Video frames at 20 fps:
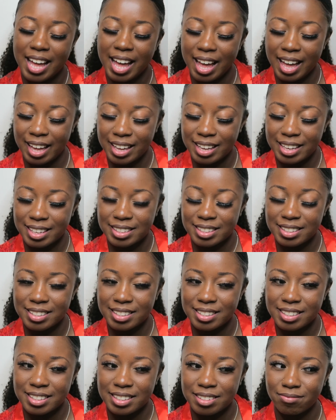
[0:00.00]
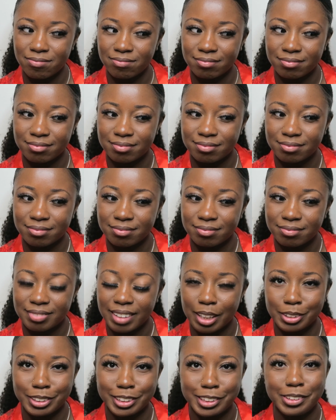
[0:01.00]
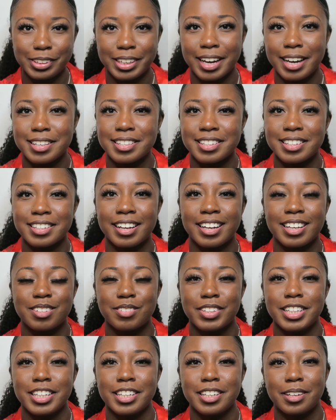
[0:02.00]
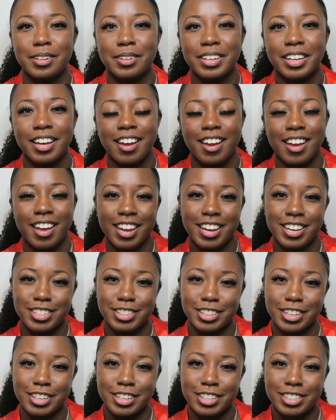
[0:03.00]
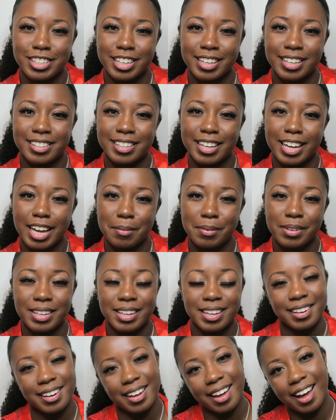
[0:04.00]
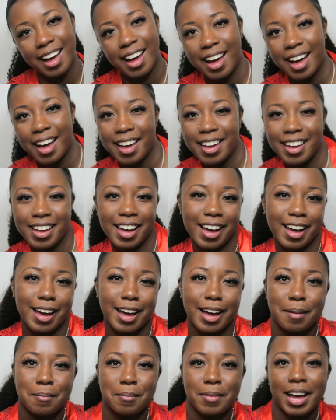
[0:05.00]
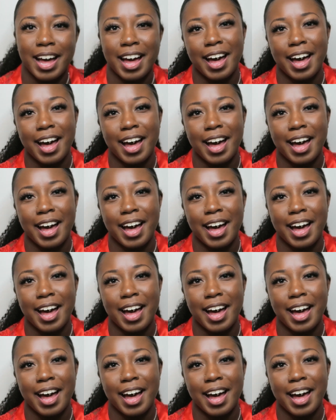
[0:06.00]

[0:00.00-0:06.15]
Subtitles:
and I'll see you guys in the next video. It's your girl Shianne Diamond, and I am